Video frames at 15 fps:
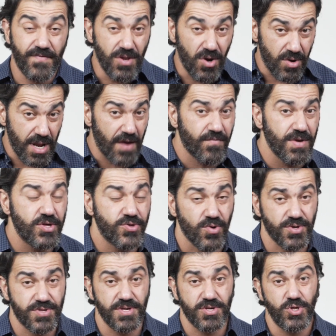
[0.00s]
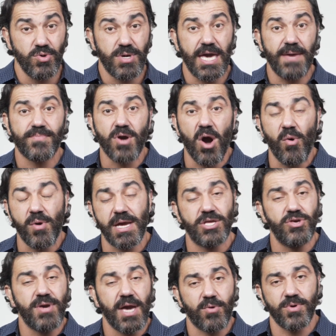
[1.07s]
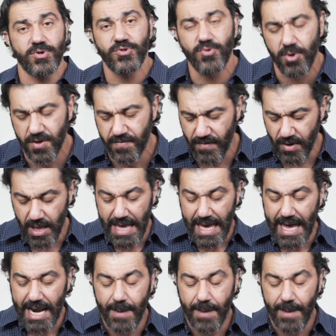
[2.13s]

If you don't have resources, you keep going and you get resourceful,